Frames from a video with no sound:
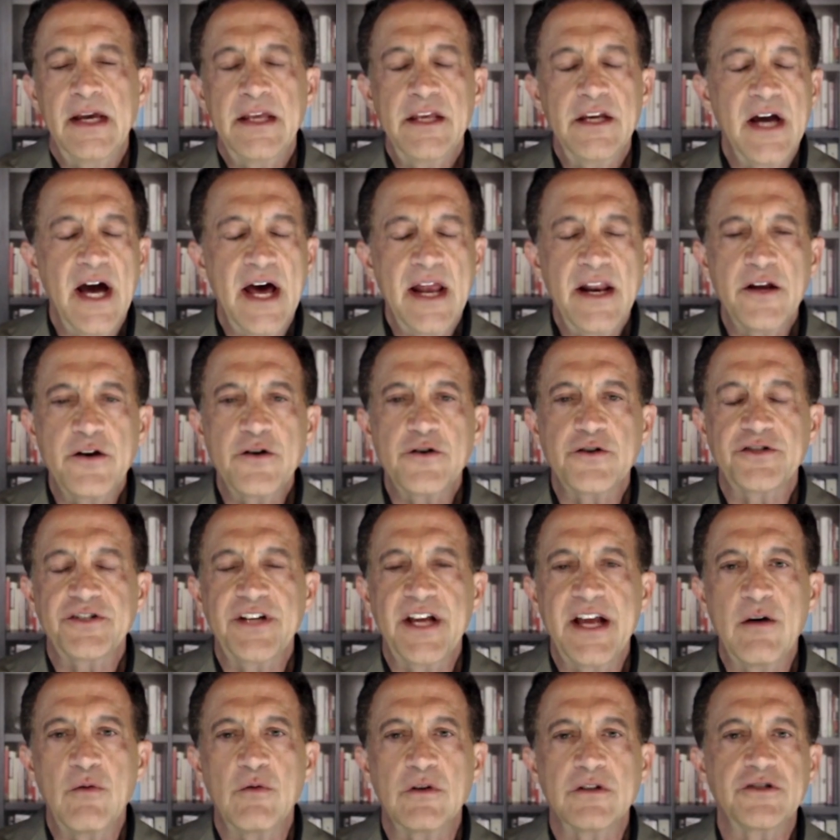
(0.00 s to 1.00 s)
You got to
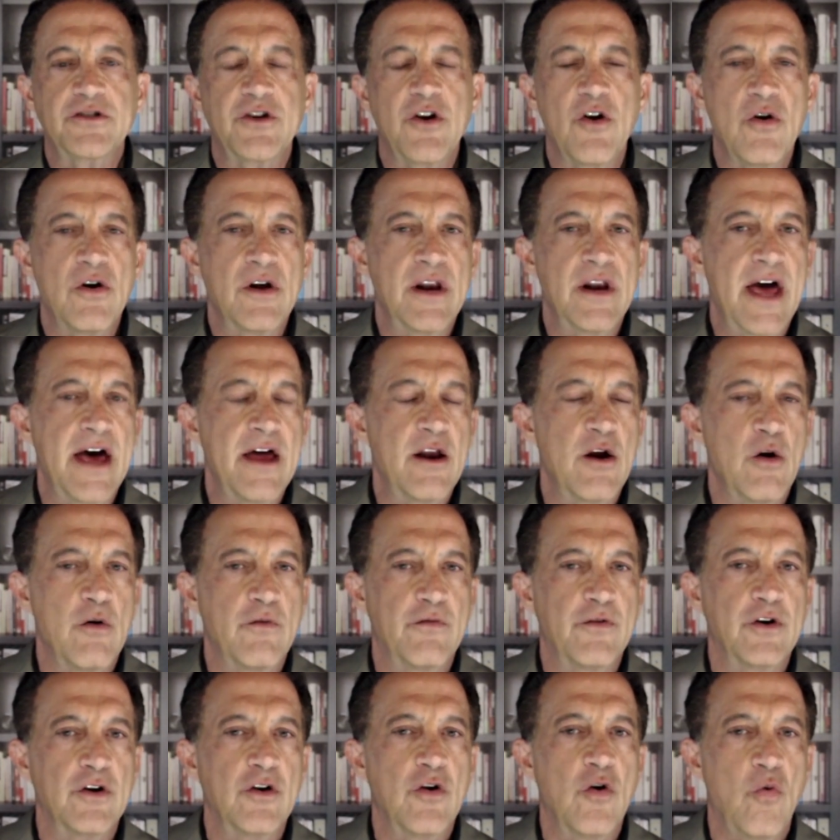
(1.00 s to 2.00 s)
understand what's going on
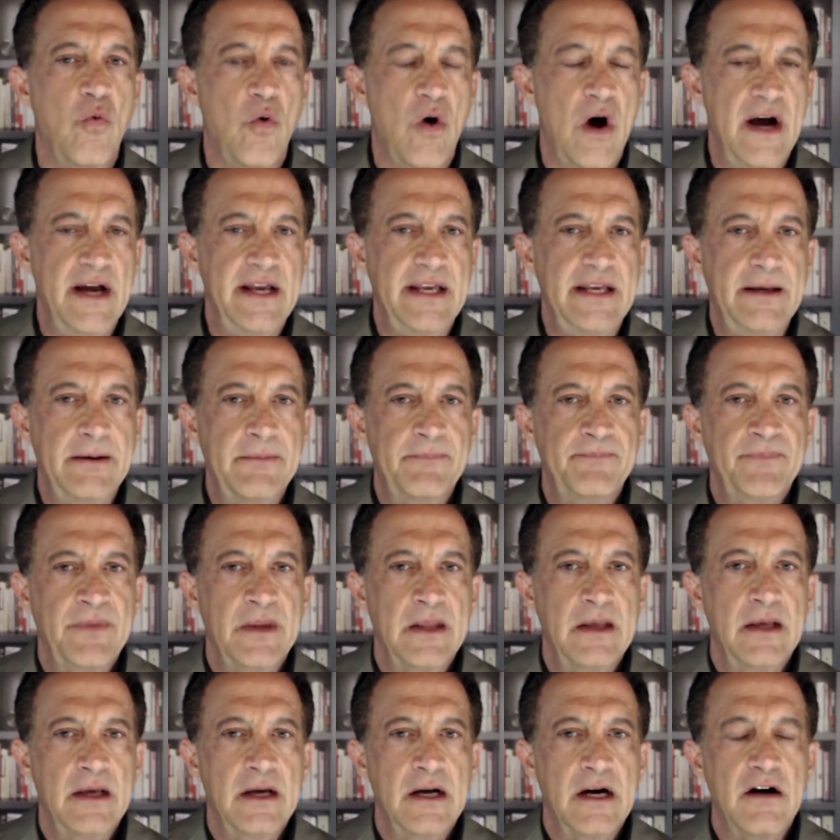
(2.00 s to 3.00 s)
over in Hawaii.
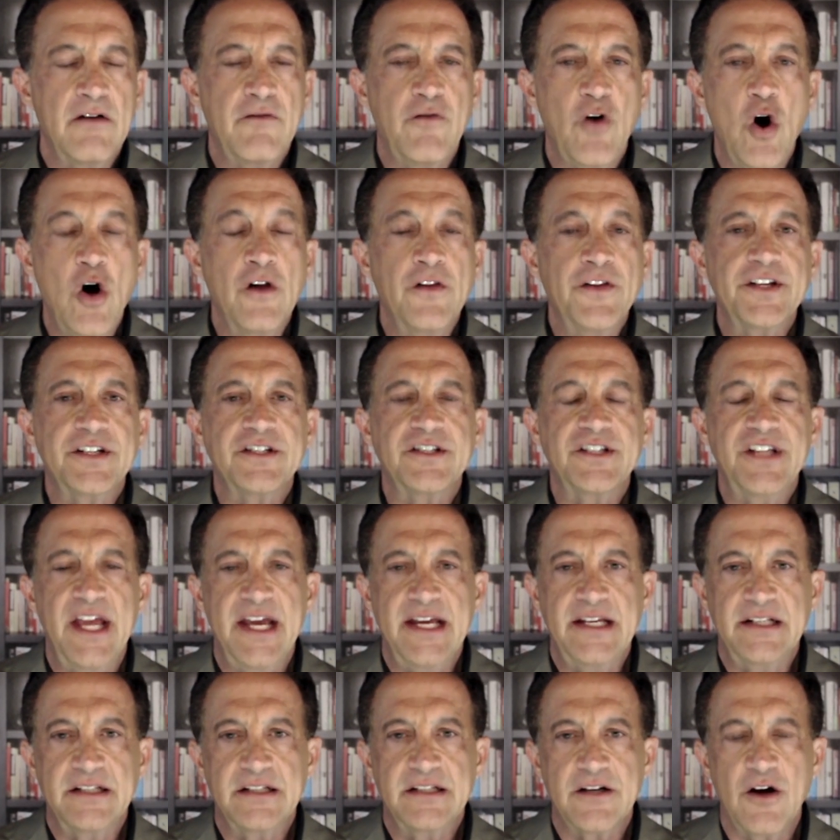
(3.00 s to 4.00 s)
Of all the
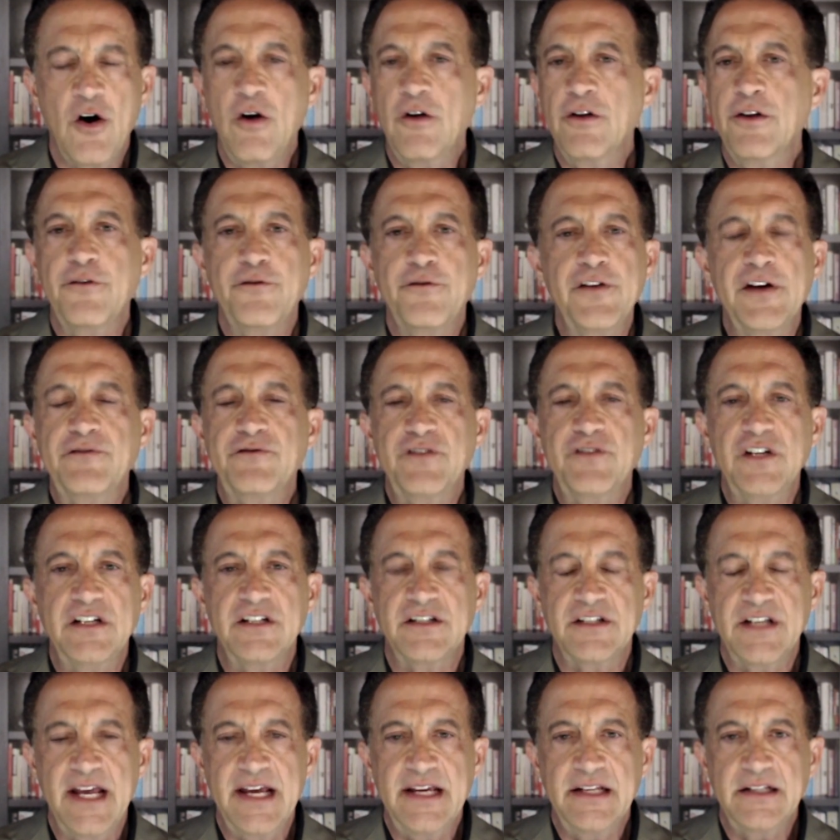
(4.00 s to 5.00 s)
states, all the 50
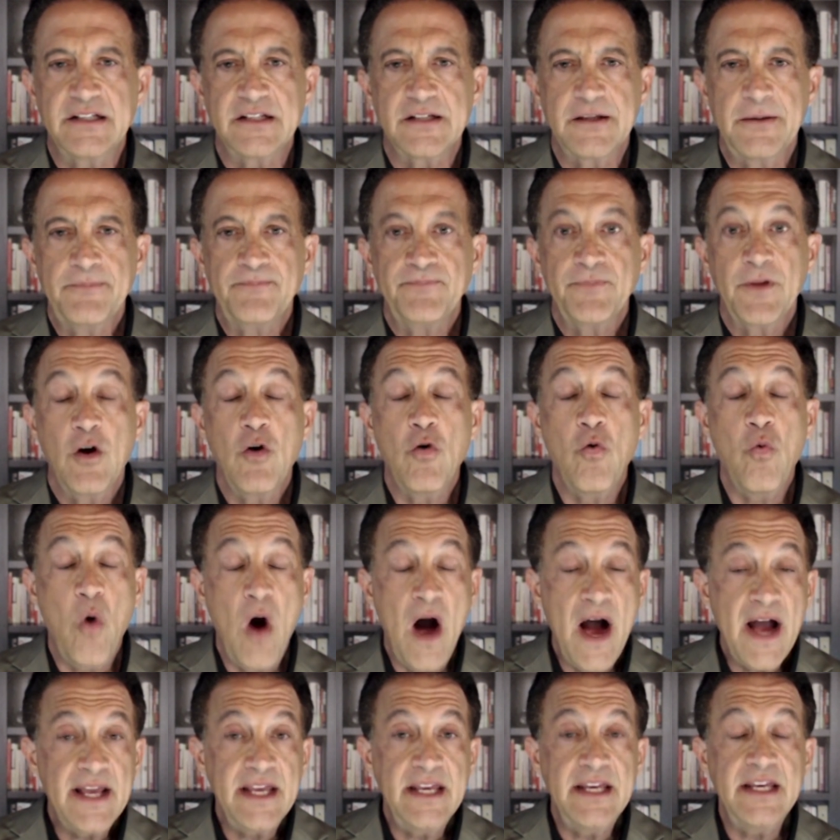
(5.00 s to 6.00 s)
states,
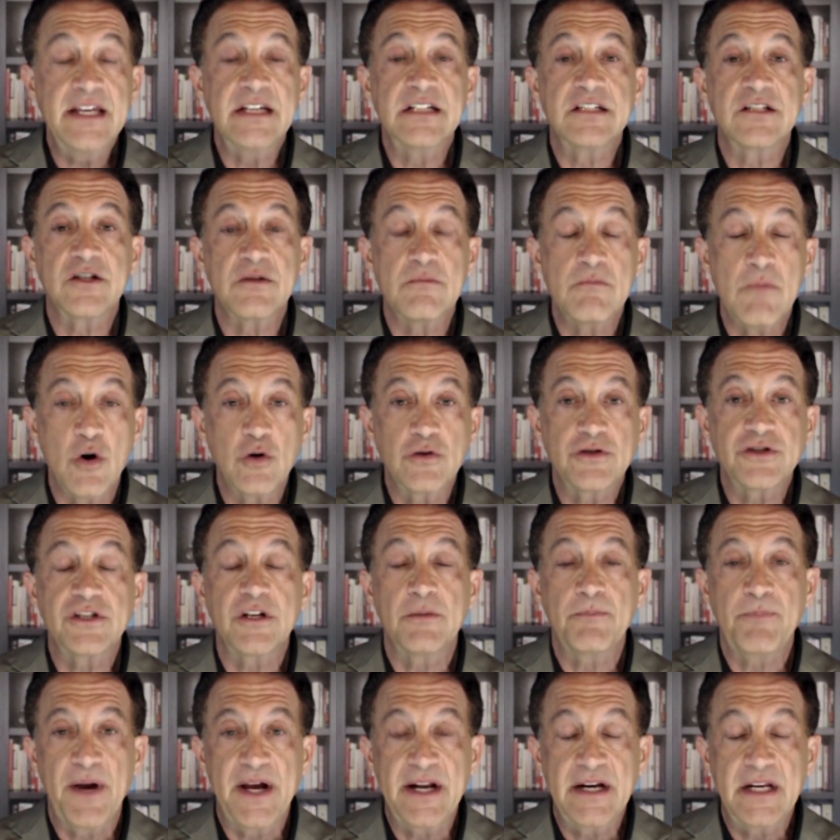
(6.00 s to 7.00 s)
Hawaii is the most
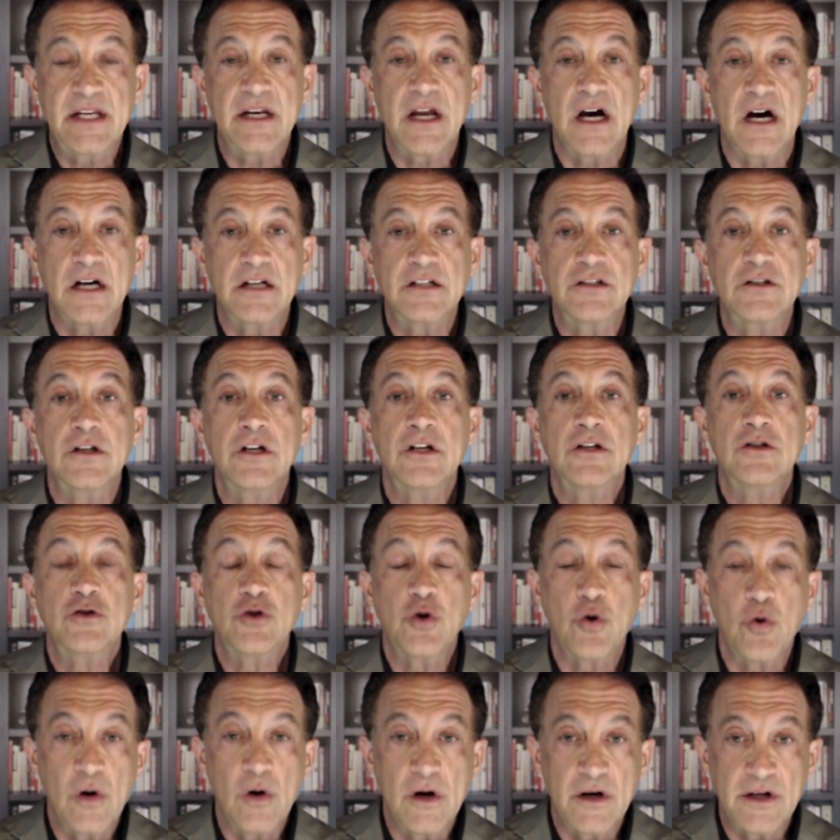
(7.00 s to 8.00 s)
dependent on
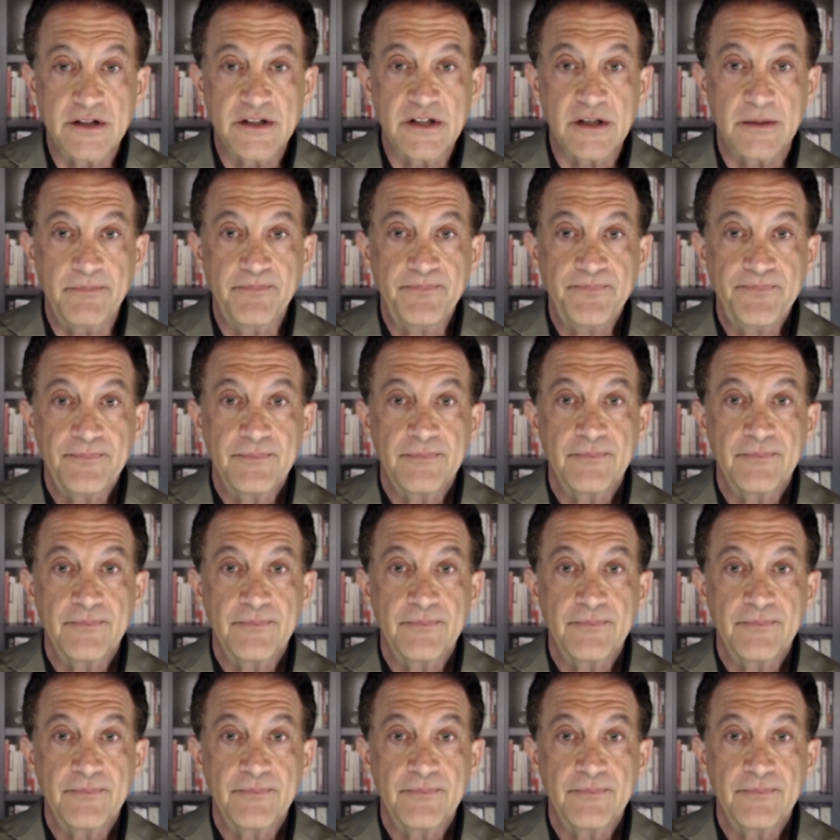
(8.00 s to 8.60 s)
tourism.